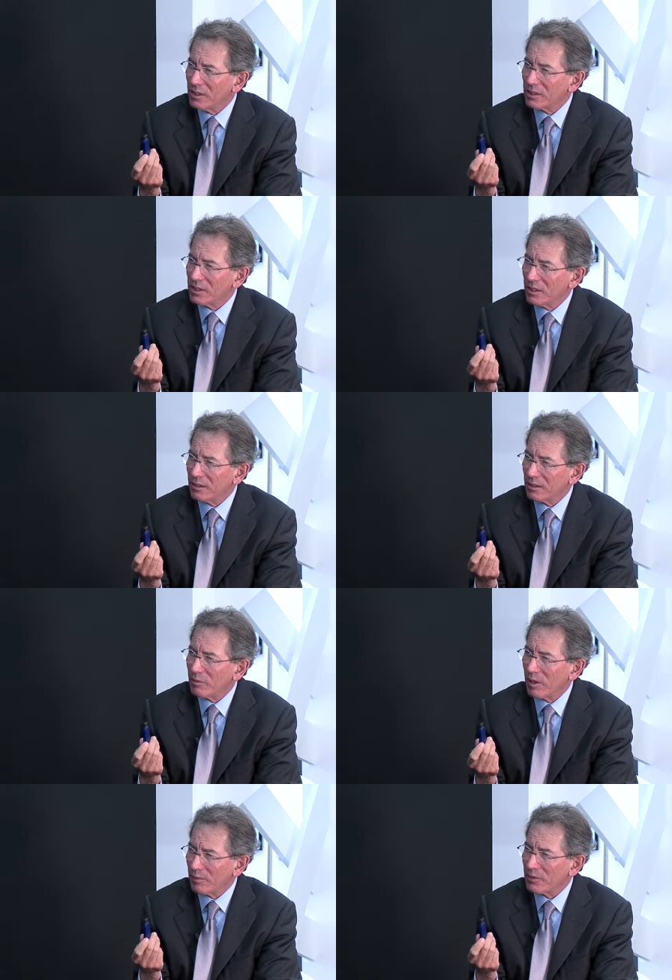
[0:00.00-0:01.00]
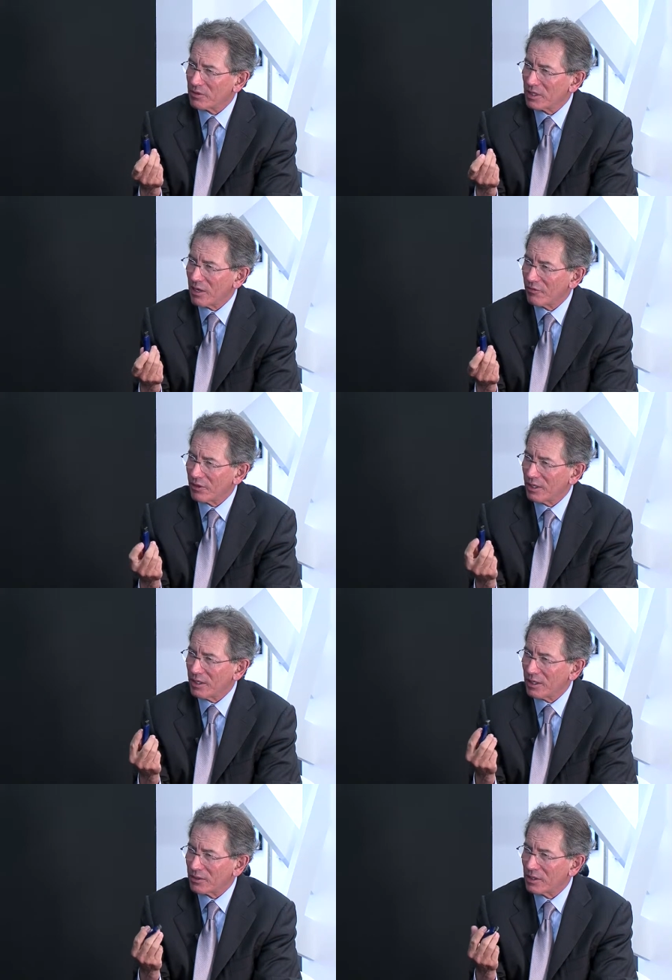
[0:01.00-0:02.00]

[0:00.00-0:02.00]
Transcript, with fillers: See the Department of State for details.